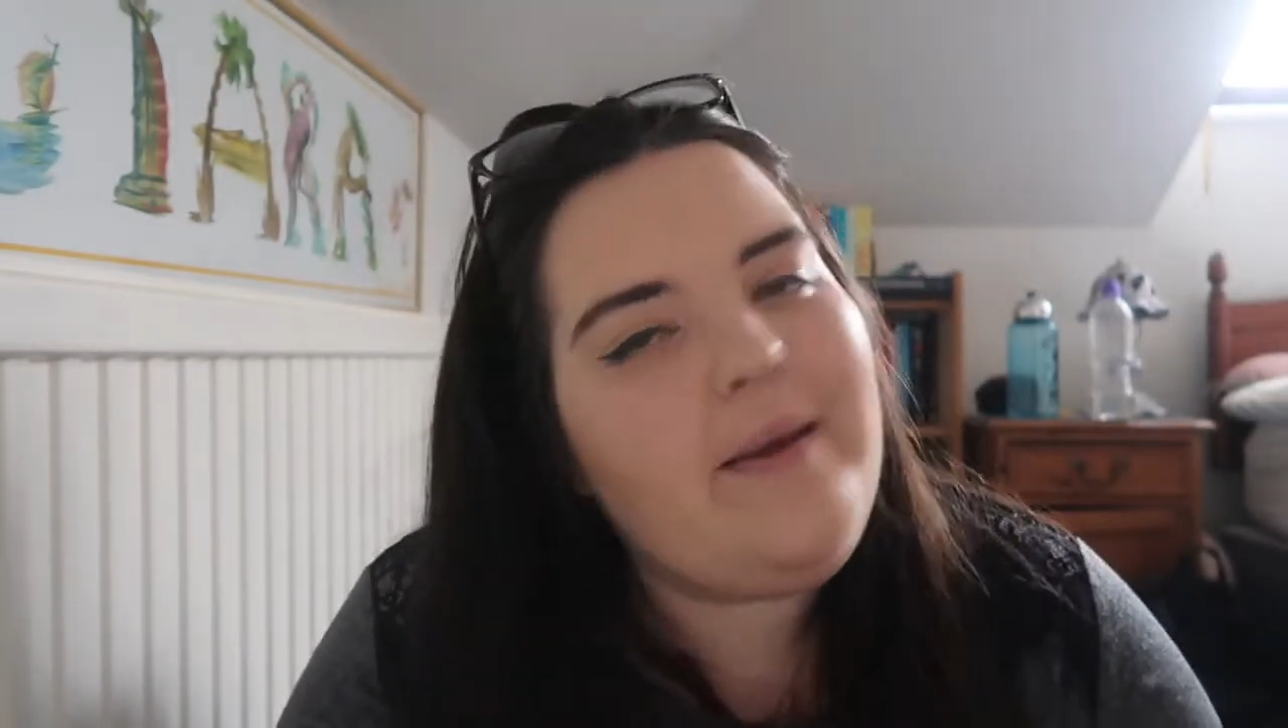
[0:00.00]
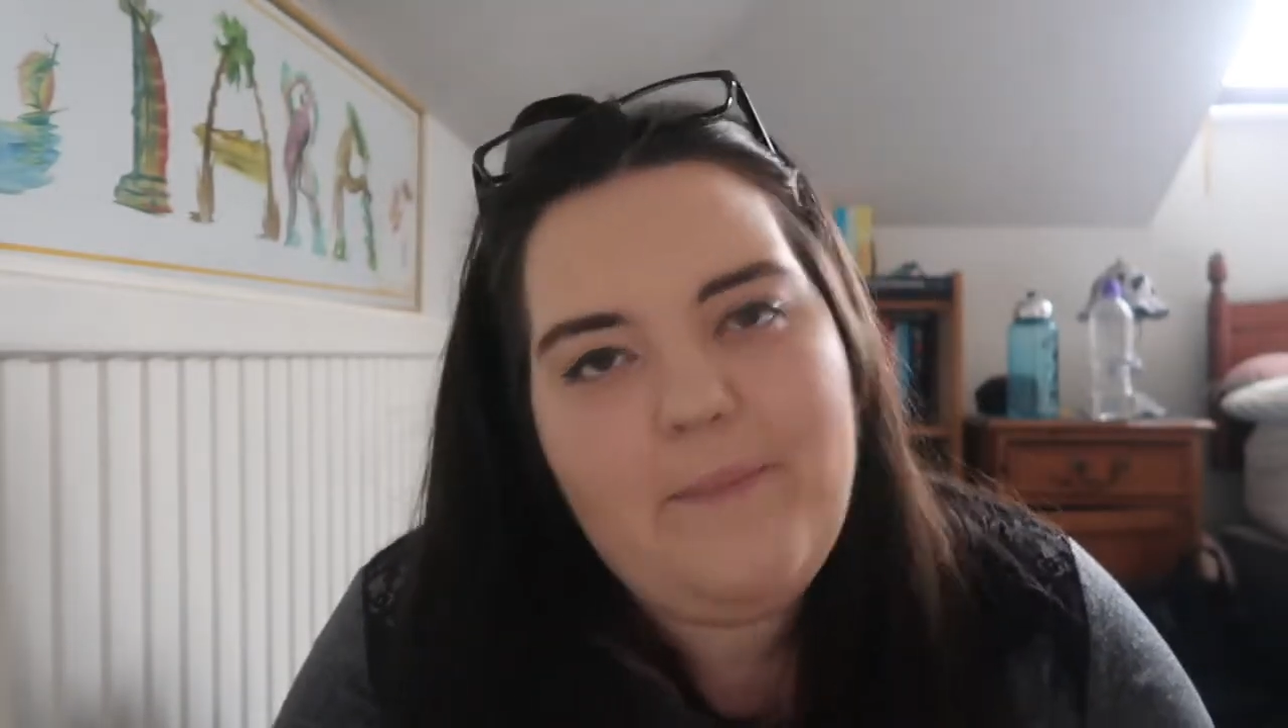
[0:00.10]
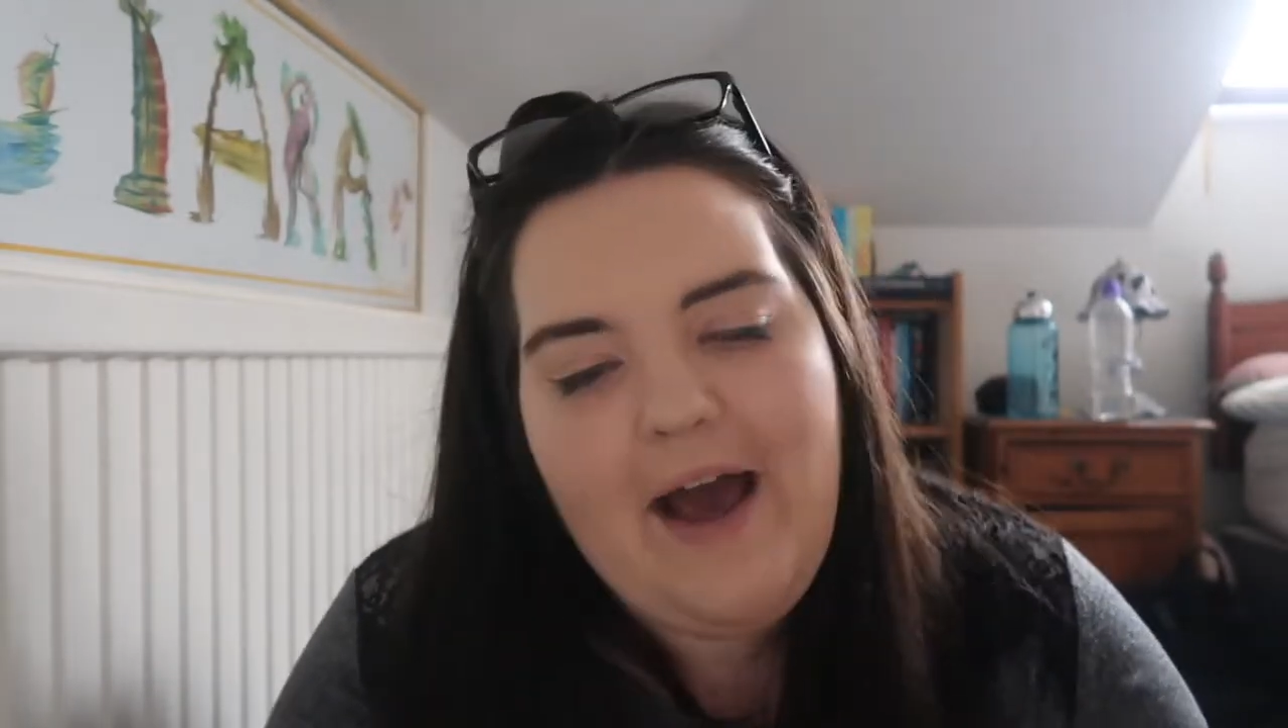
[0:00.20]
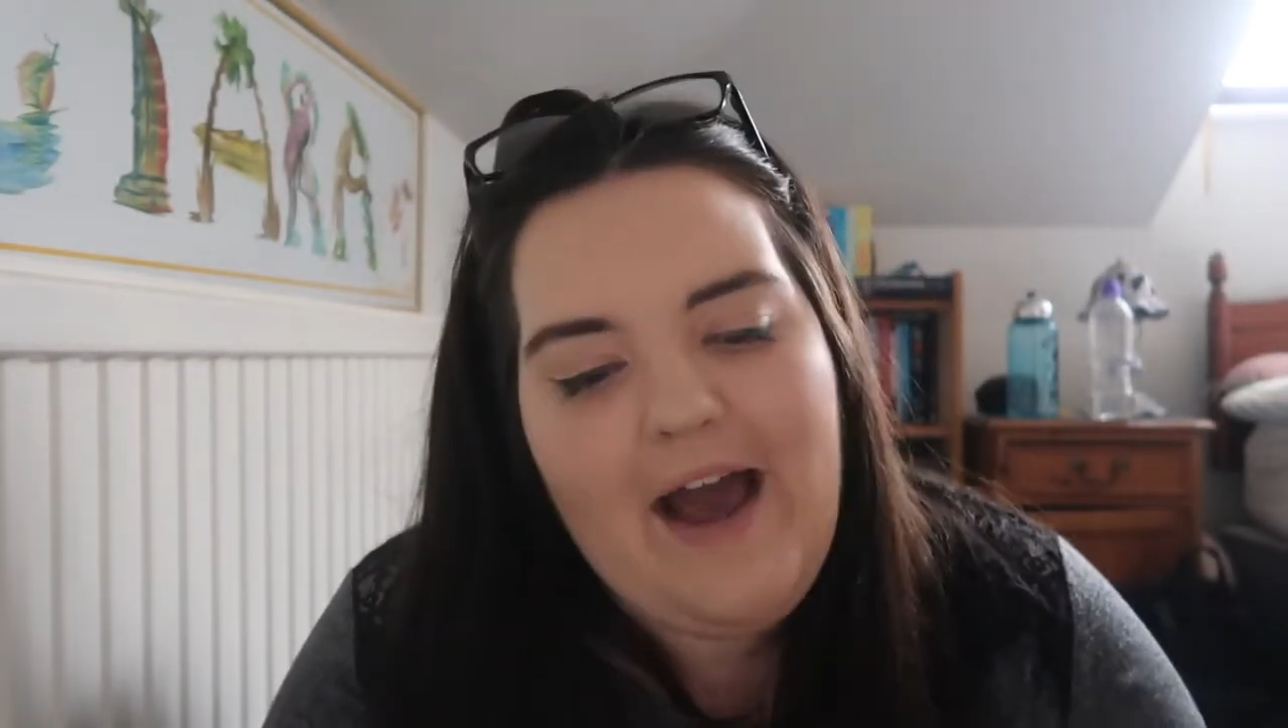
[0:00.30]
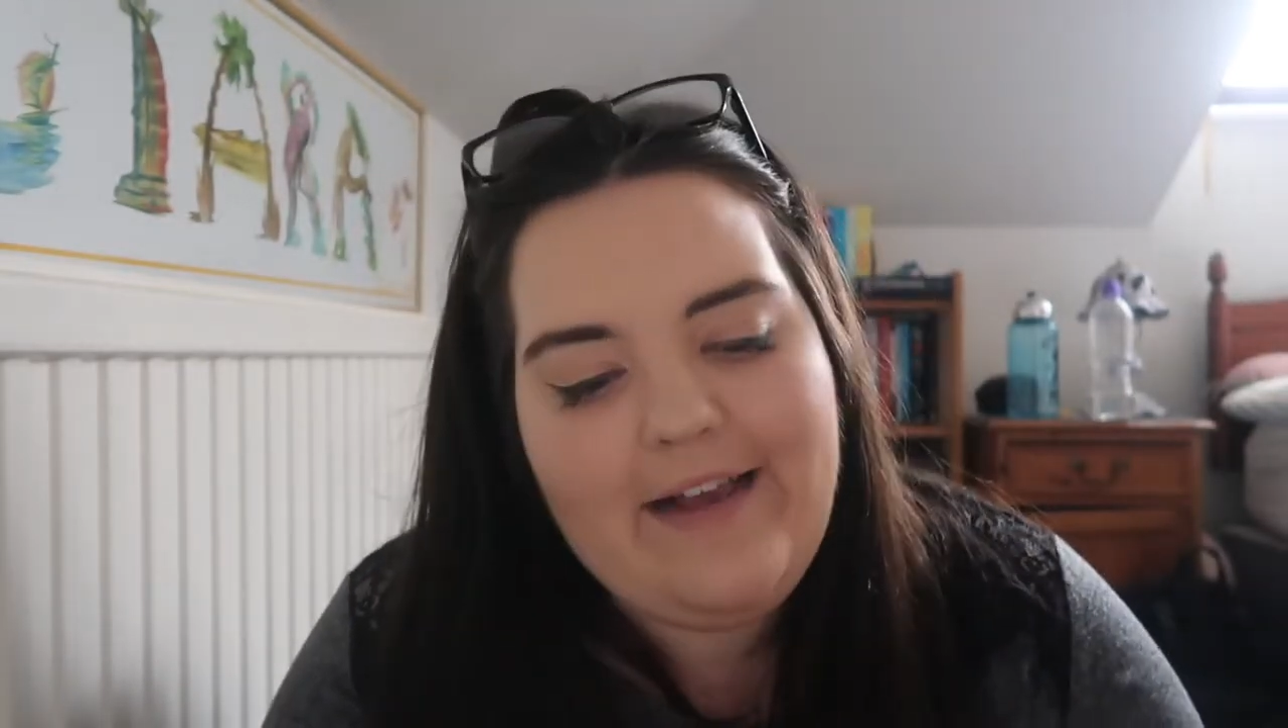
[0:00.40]
it
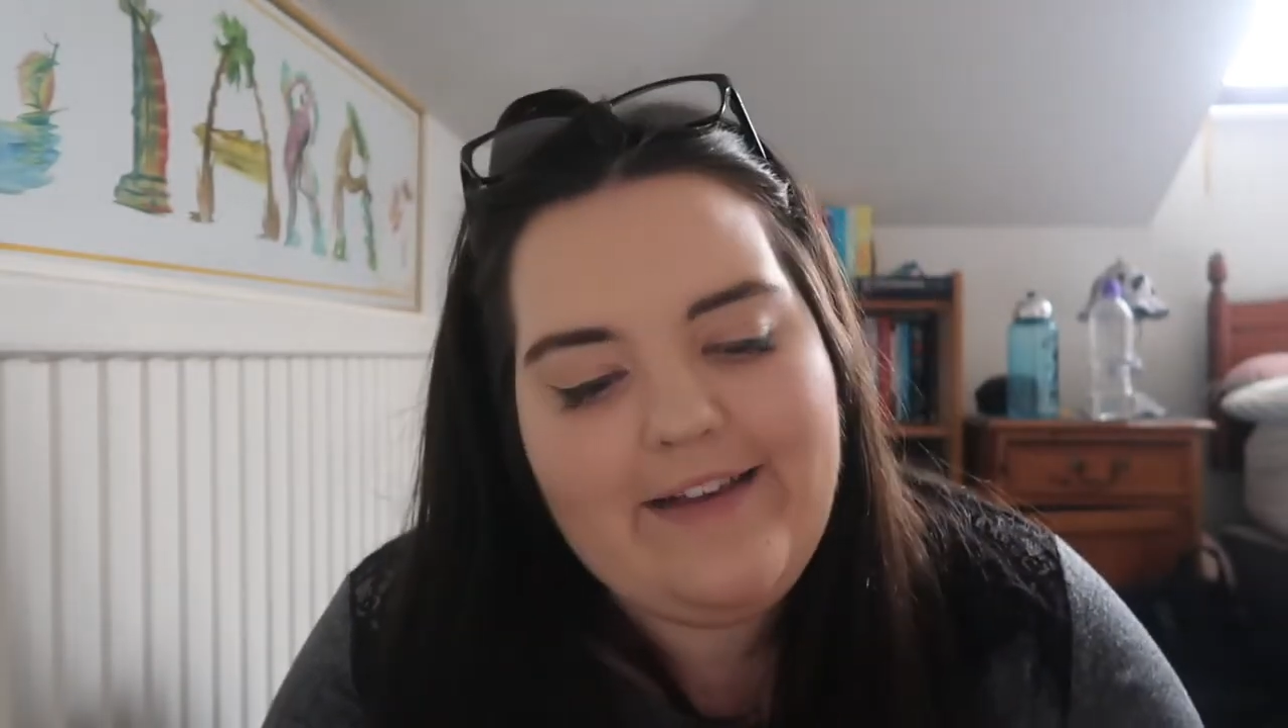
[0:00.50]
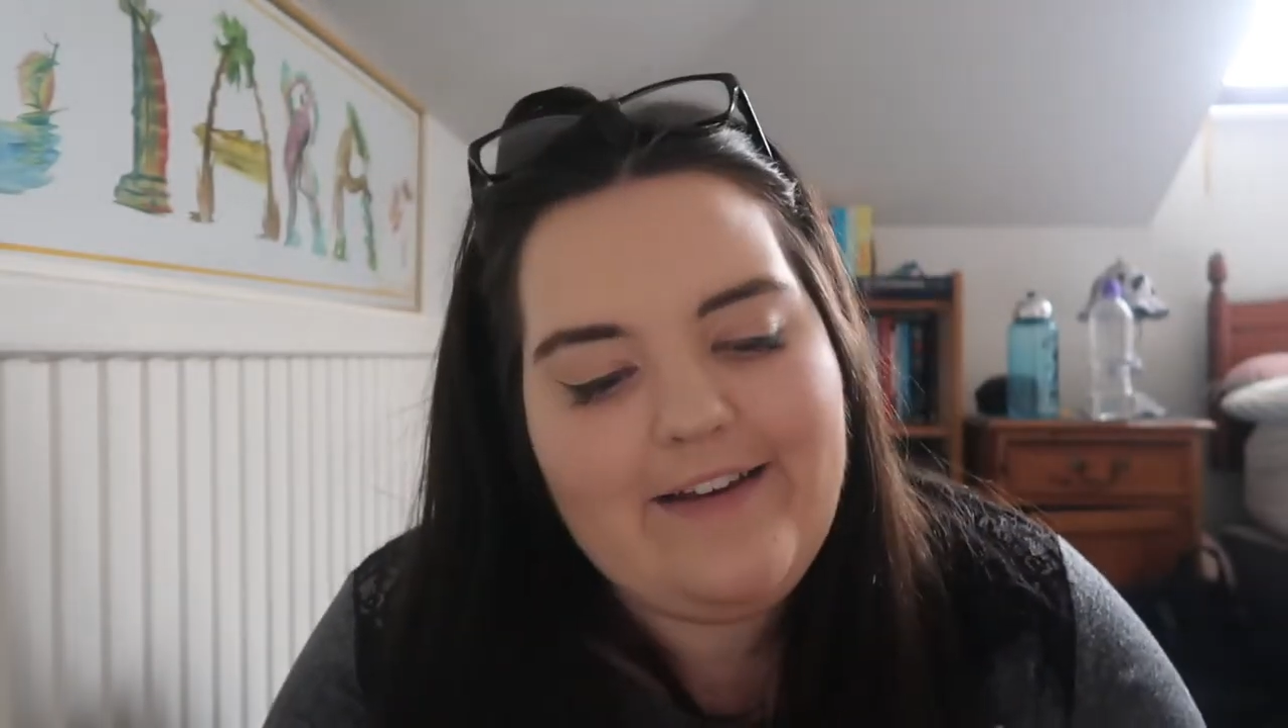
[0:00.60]
back